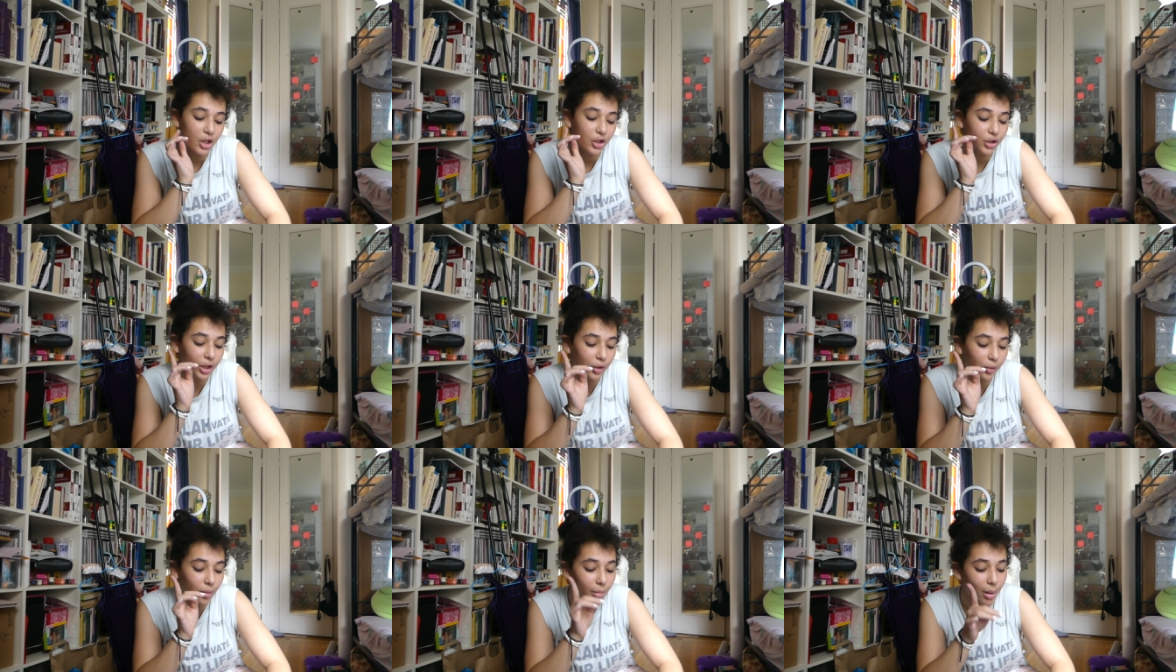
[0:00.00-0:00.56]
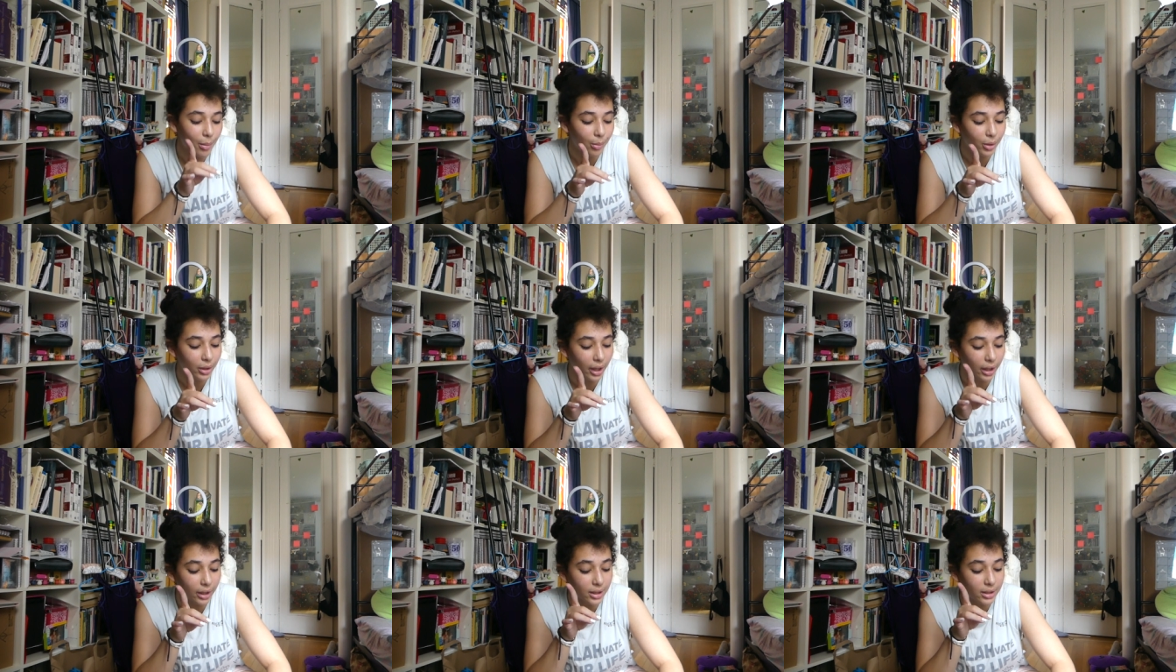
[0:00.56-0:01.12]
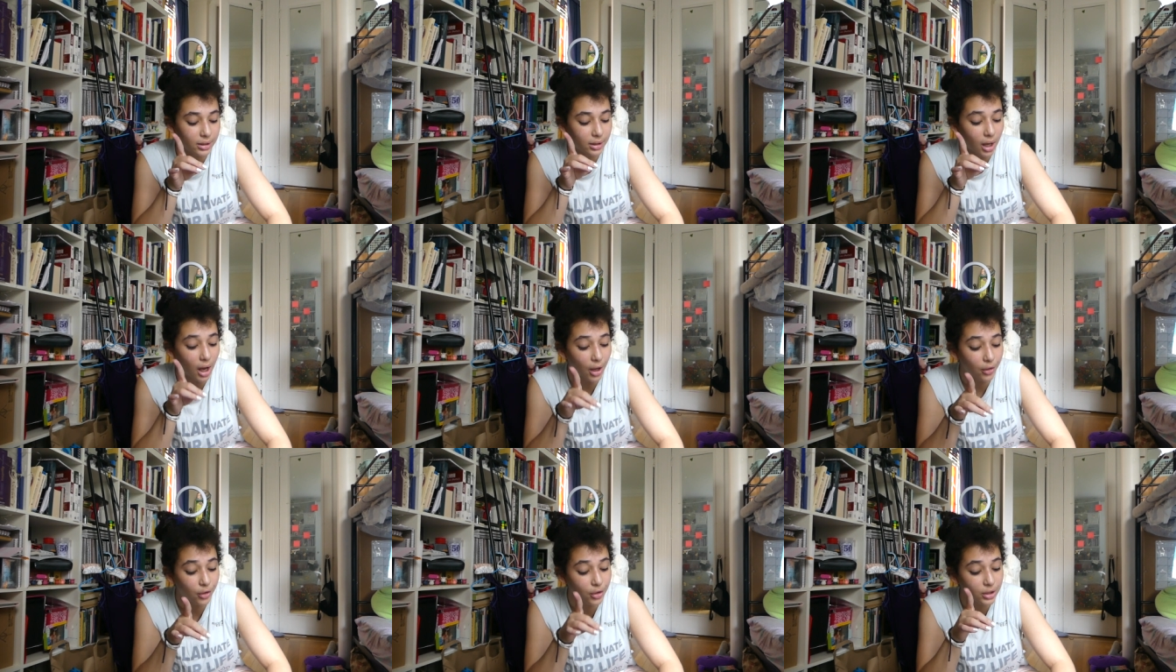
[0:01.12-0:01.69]
Just remember that because
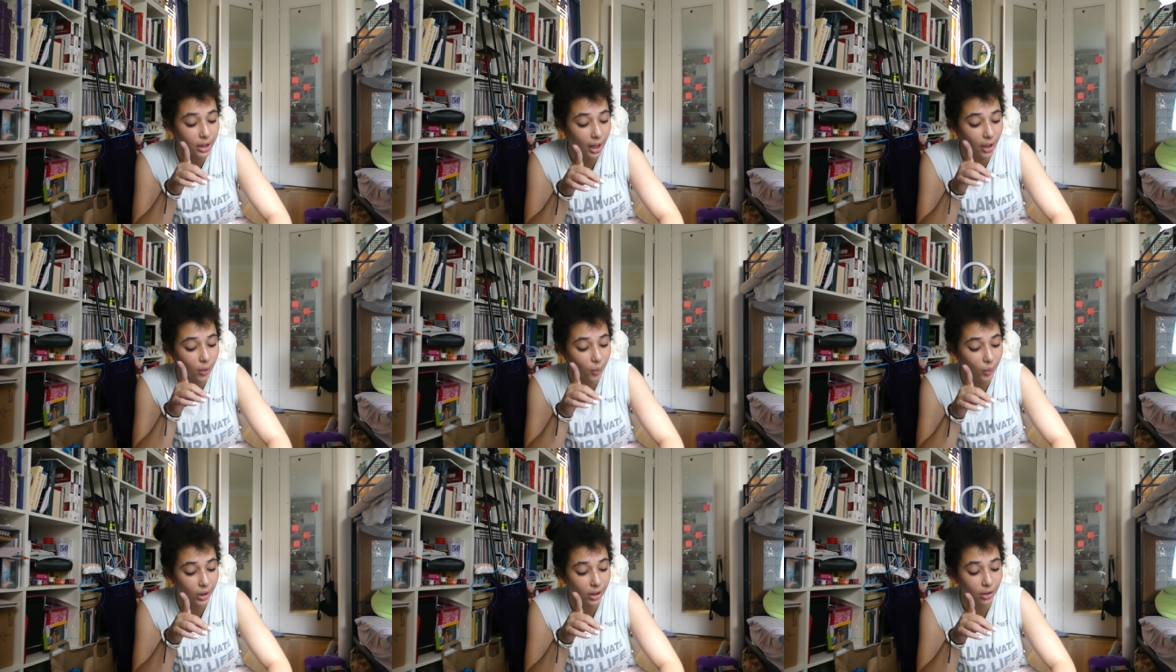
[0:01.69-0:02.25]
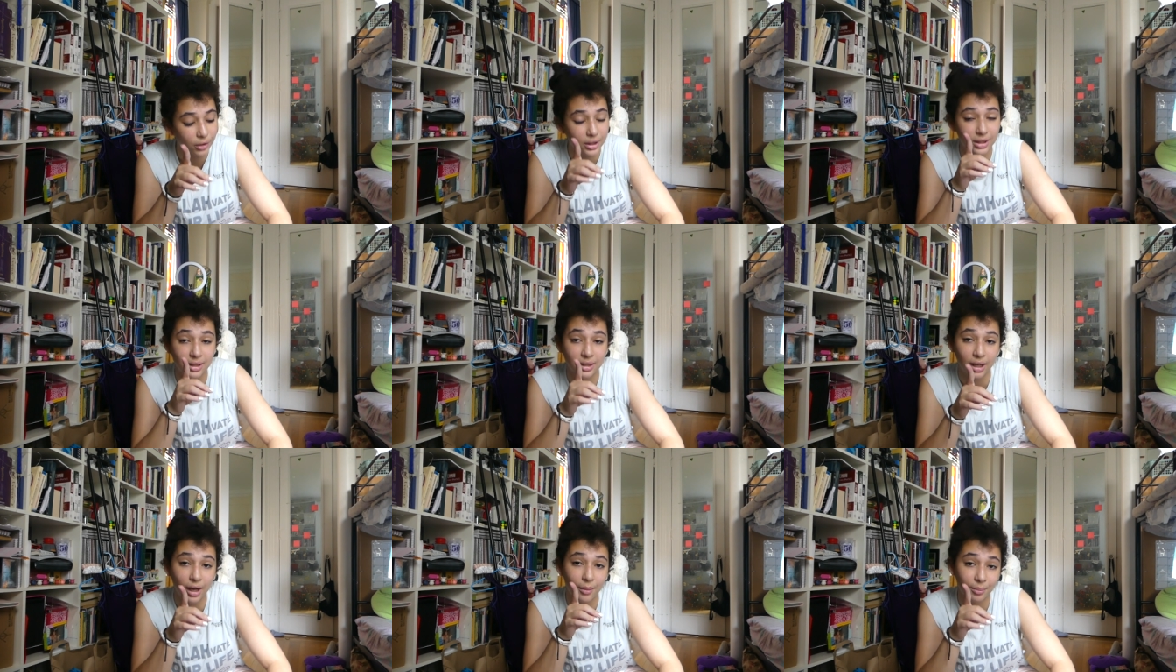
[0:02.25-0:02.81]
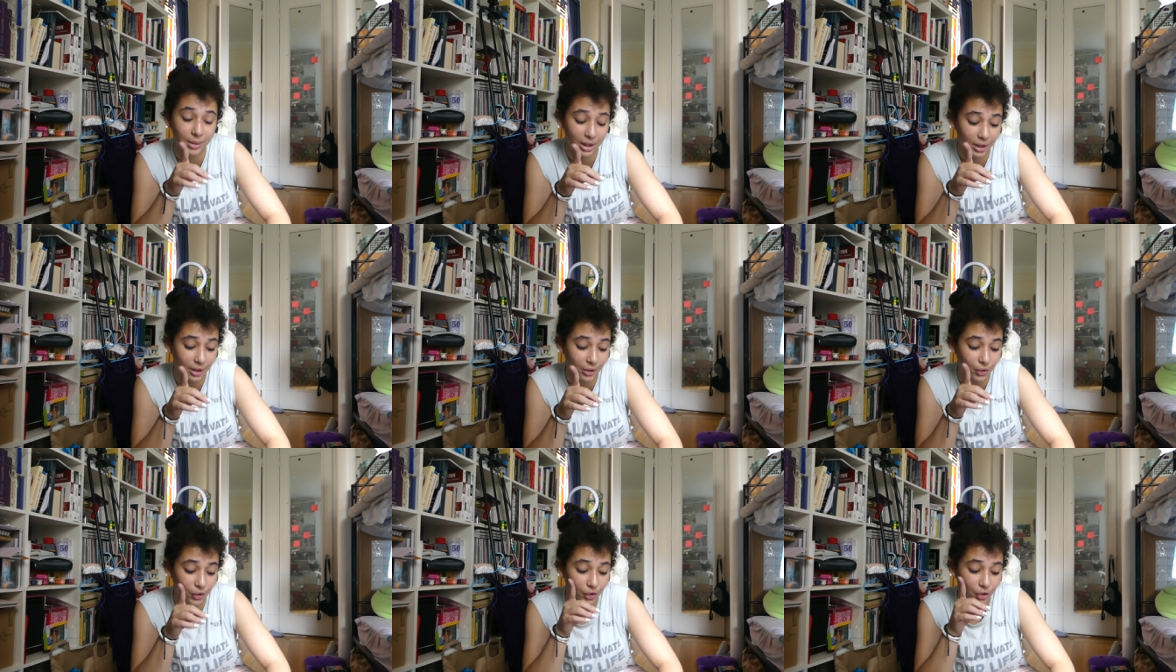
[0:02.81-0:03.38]
others get it quicker does not
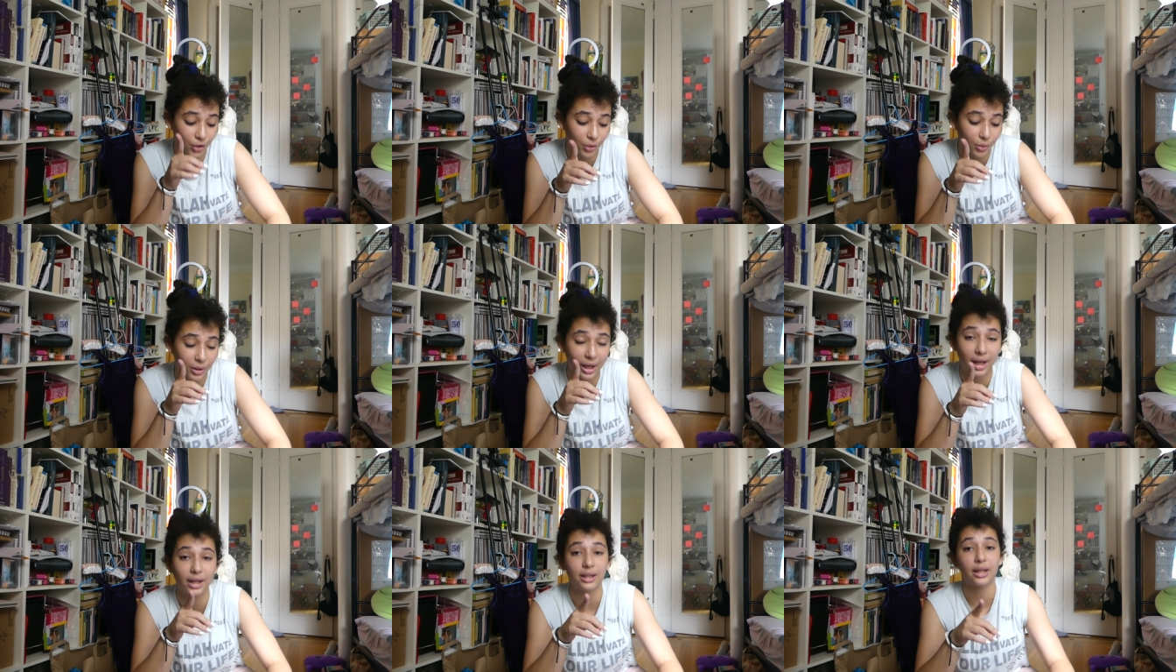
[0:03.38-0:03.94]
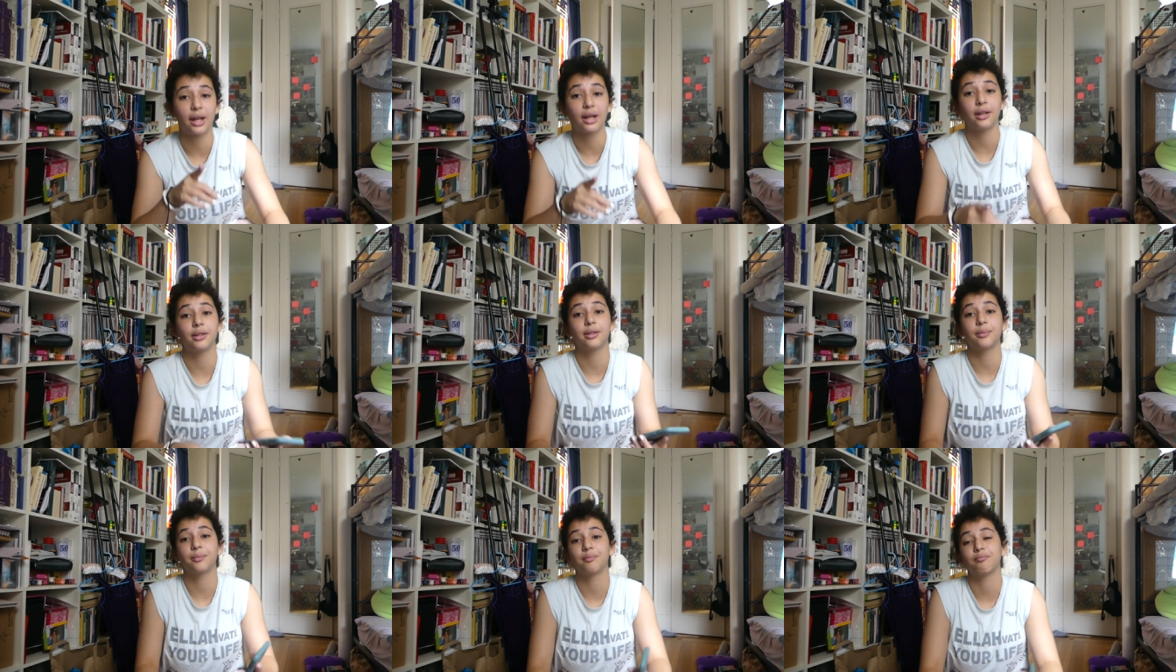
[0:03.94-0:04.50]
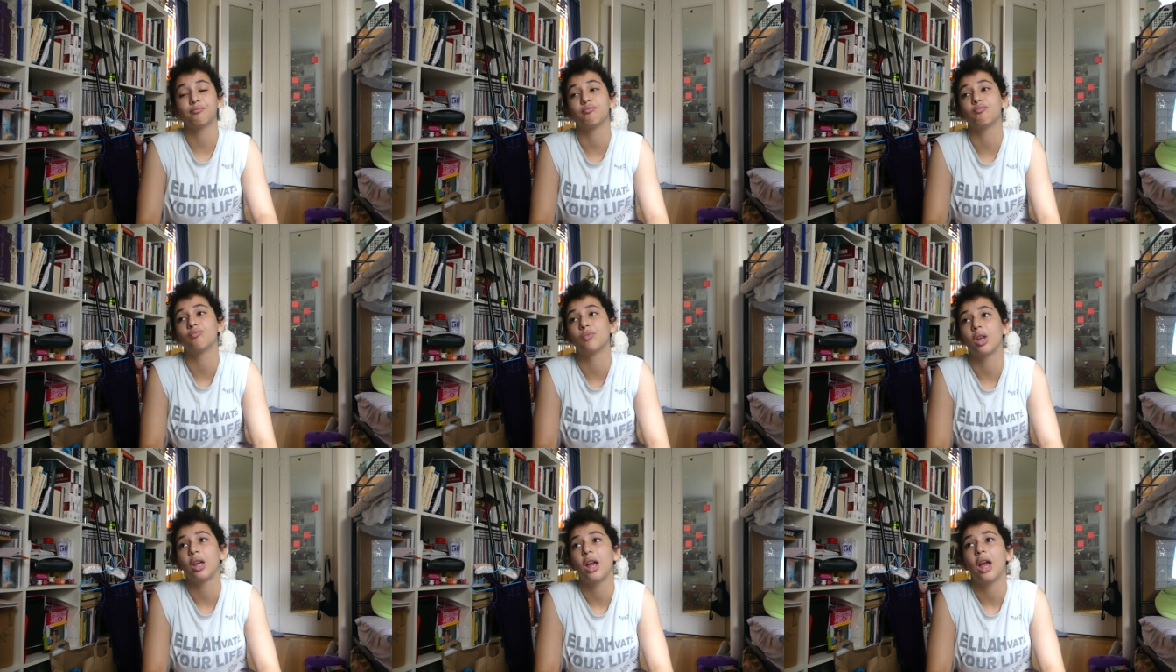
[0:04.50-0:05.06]
mean you can't get it.
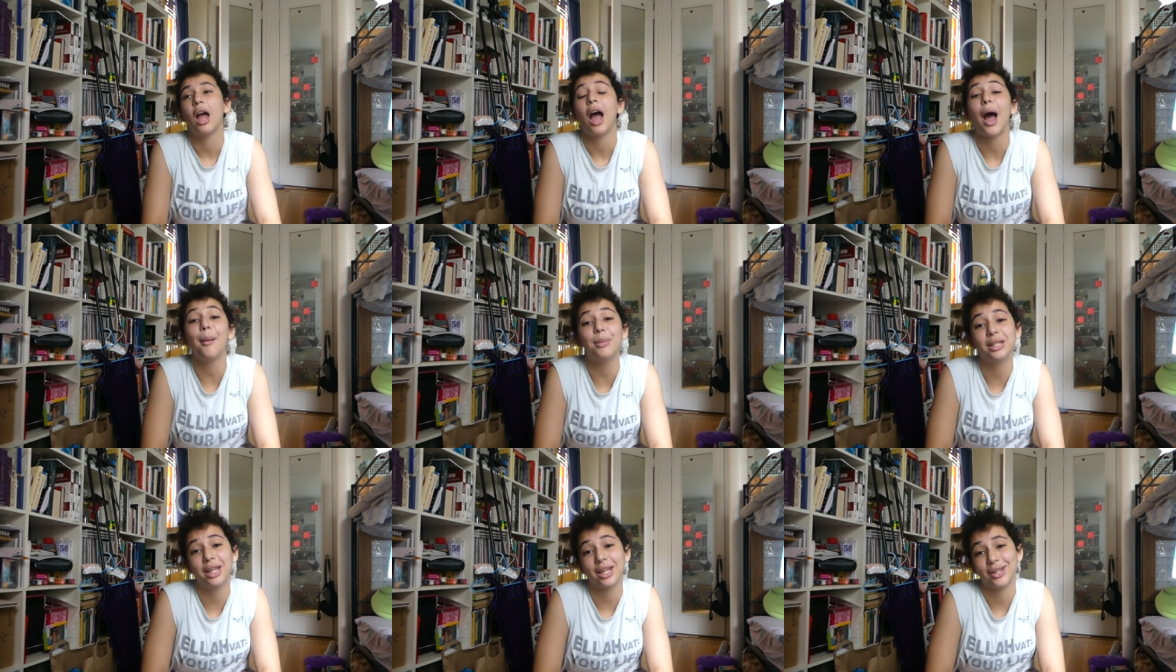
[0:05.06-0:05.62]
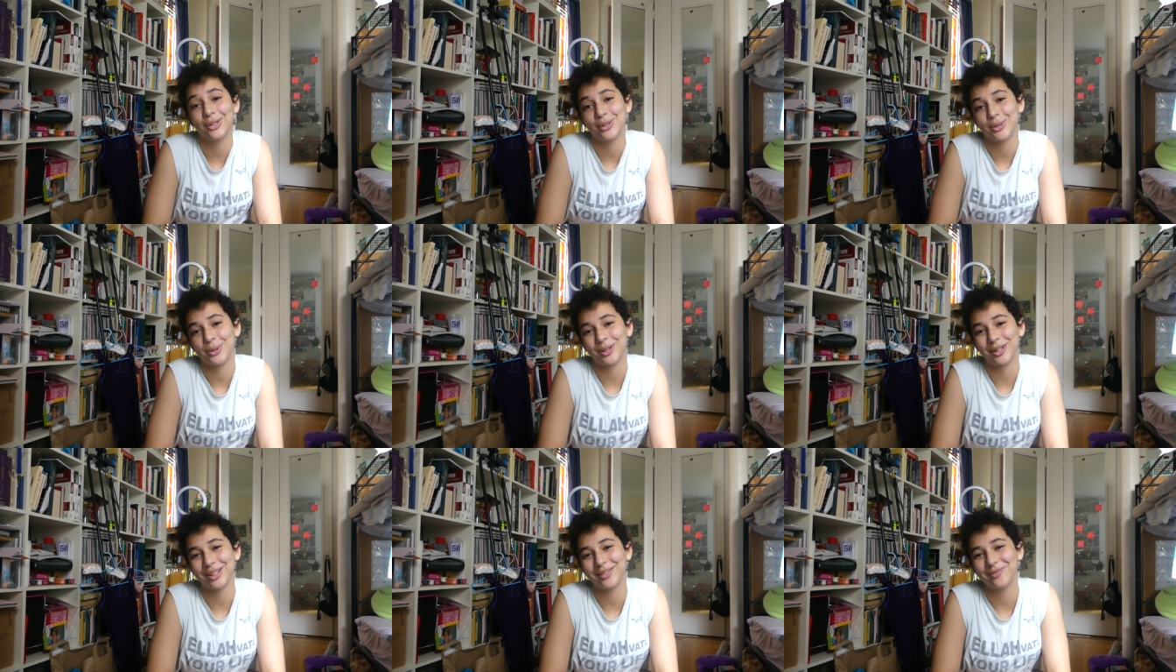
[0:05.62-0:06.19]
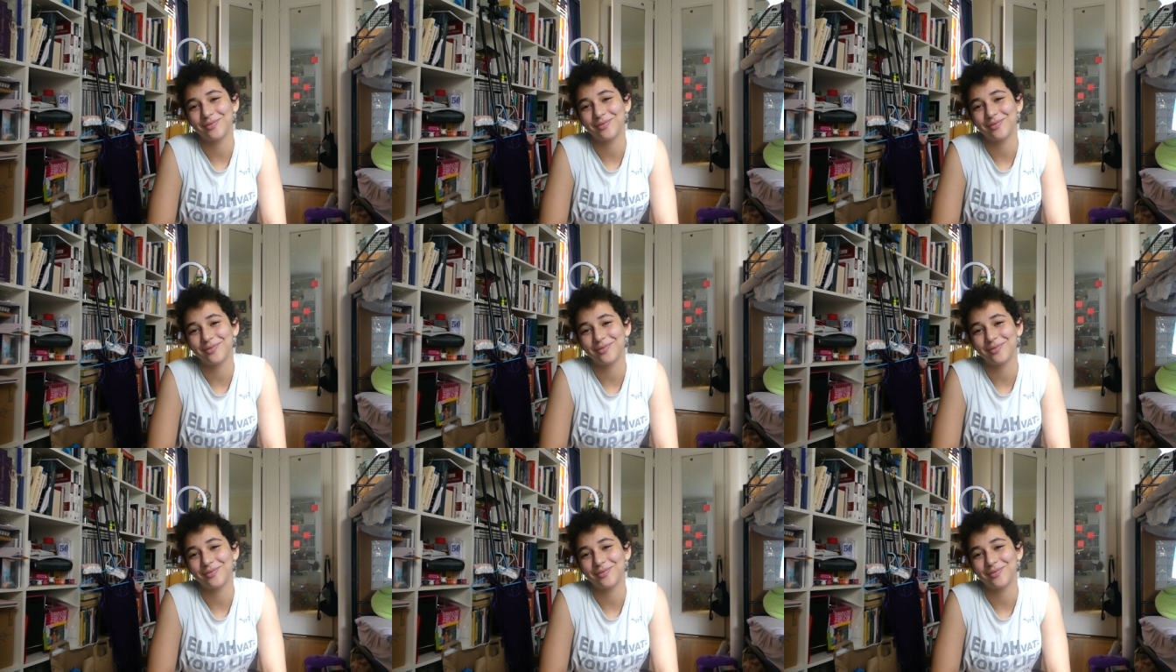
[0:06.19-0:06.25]
I'm going to tell you a story.